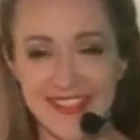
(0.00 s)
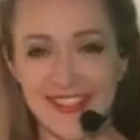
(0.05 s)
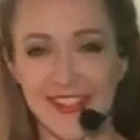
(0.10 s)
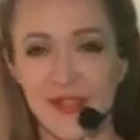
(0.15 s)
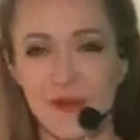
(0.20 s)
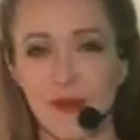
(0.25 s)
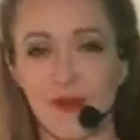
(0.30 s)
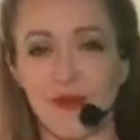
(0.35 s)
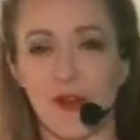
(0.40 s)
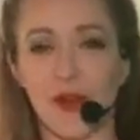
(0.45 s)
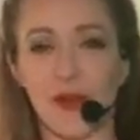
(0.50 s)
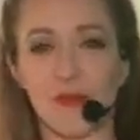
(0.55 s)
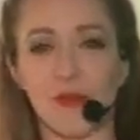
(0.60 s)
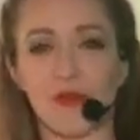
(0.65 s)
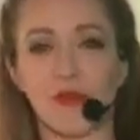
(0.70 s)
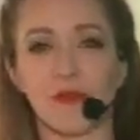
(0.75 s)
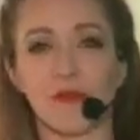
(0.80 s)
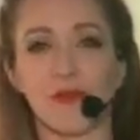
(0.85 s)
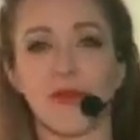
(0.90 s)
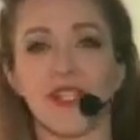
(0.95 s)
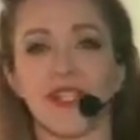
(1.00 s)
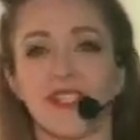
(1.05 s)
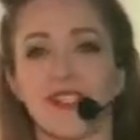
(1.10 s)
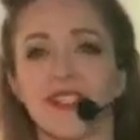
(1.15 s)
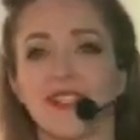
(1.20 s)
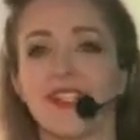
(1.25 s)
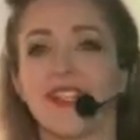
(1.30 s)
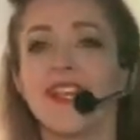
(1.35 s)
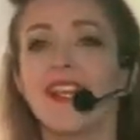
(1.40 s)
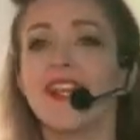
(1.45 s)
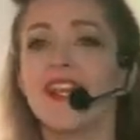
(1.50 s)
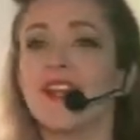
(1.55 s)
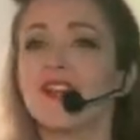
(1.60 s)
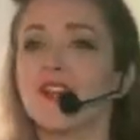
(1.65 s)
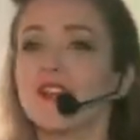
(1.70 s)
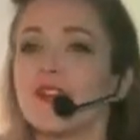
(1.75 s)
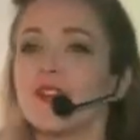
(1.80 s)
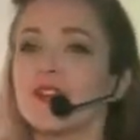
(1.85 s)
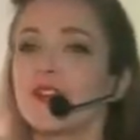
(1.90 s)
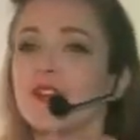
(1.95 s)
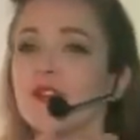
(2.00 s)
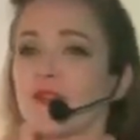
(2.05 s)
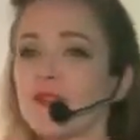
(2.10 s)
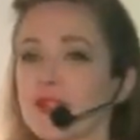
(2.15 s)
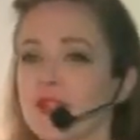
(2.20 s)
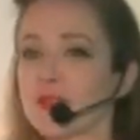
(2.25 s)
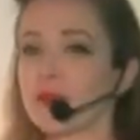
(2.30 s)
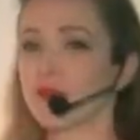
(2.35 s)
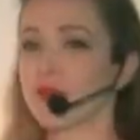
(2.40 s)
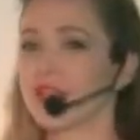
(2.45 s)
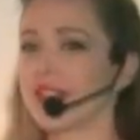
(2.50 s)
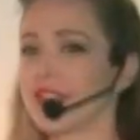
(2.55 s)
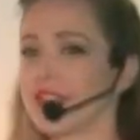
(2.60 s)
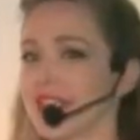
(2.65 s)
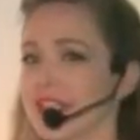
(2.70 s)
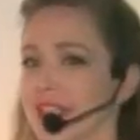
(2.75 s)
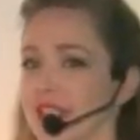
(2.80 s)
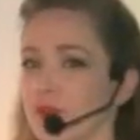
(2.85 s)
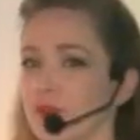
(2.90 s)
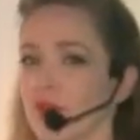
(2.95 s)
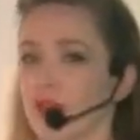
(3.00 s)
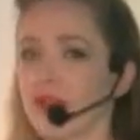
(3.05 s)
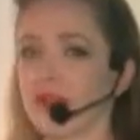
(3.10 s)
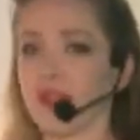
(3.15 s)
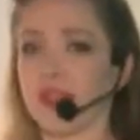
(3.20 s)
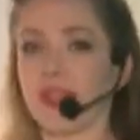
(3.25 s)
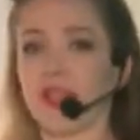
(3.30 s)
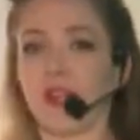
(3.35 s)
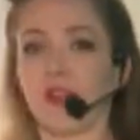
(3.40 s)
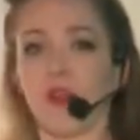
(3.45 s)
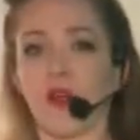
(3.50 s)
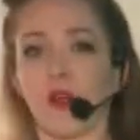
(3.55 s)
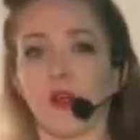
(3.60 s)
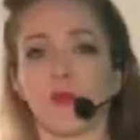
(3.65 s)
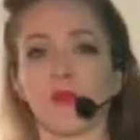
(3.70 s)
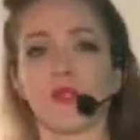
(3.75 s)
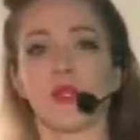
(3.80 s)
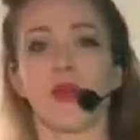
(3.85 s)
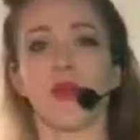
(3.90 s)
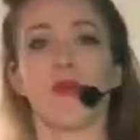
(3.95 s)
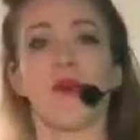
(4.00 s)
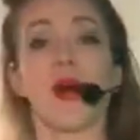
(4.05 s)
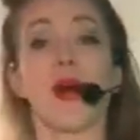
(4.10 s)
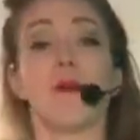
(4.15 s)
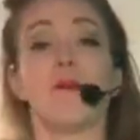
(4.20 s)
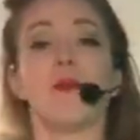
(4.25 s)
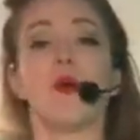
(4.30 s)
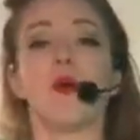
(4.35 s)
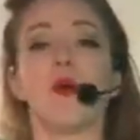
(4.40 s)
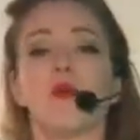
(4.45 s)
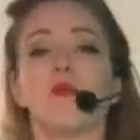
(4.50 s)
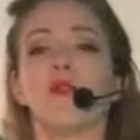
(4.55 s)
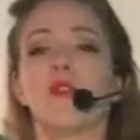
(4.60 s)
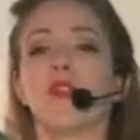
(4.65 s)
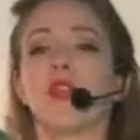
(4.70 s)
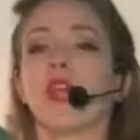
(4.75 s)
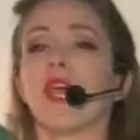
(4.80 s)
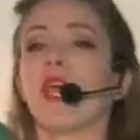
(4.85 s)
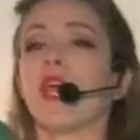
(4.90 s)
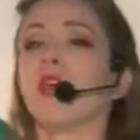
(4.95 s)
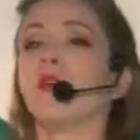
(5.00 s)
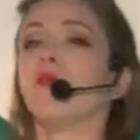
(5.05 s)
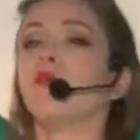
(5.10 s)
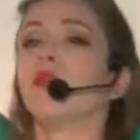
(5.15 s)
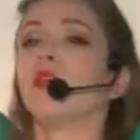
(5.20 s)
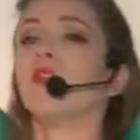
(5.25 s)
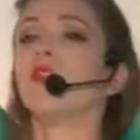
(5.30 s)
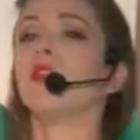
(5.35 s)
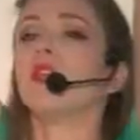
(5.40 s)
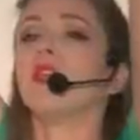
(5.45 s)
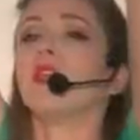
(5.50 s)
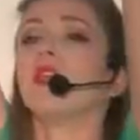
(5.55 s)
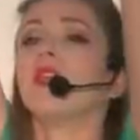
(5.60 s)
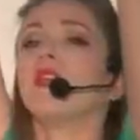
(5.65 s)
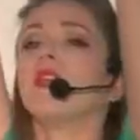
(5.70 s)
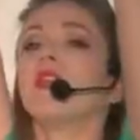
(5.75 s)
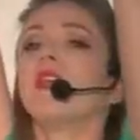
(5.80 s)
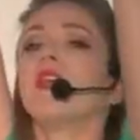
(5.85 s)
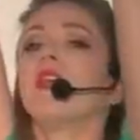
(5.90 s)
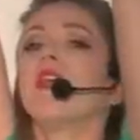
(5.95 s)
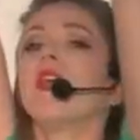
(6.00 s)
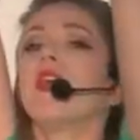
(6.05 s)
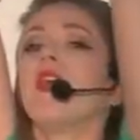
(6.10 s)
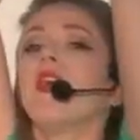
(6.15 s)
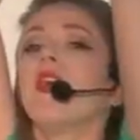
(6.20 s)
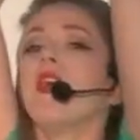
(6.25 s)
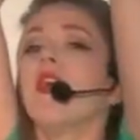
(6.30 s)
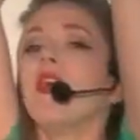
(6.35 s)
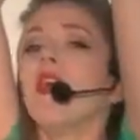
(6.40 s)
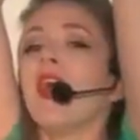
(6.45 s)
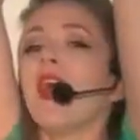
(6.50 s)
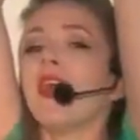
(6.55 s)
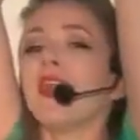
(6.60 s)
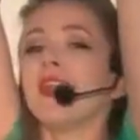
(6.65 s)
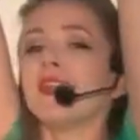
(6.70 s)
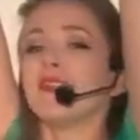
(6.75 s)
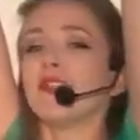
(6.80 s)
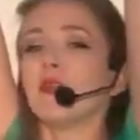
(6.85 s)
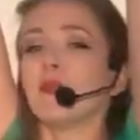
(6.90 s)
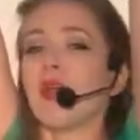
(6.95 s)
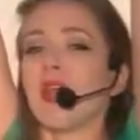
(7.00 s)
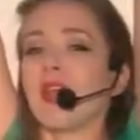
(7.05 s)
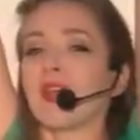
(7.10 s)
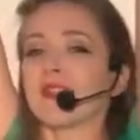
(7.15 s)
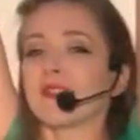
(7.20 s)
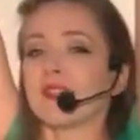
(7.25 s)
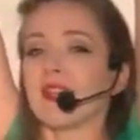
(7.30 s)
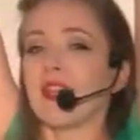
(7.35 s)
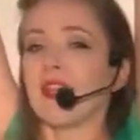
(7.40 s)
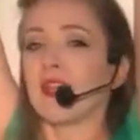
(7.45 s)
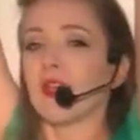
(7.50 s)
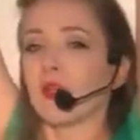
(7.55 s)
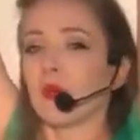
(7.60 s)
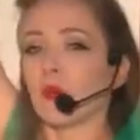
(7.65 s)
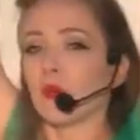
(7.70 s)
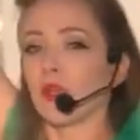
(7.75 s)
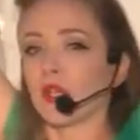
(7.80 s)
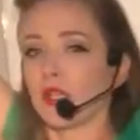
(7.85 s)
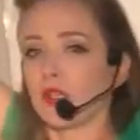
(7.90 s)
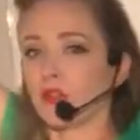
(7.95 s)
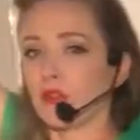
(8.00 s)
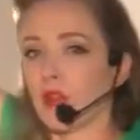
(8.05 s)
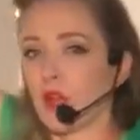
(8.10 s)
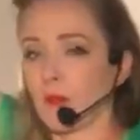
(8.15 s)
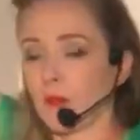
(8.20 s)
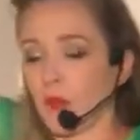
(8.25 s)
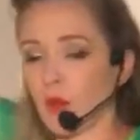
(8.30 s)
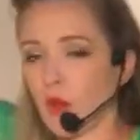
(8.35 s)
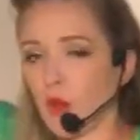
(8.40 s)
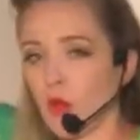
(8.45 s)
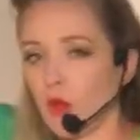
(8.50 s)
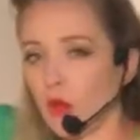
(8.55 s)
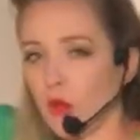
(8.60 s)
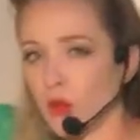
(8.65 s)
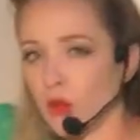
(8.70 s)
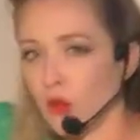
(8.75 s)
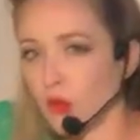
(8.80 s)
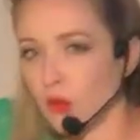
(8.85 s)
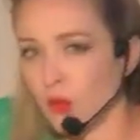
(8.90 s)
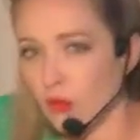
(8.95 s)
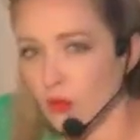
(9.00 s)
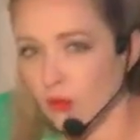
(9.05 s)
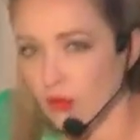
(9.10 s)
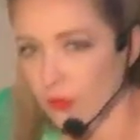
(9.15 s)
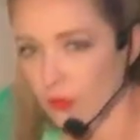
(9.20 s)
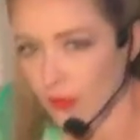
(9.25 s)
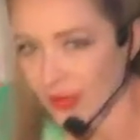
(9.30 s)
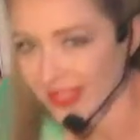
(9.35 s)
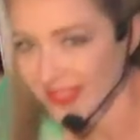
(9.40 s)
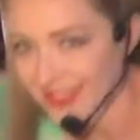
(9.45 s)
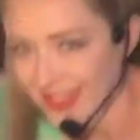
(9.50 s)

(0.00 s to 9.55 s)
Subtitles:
to some of our movements. So you know this, we're going to take a deep breath in, arms go up over the head, breathe in. And as you exhale, we're going to drop all the way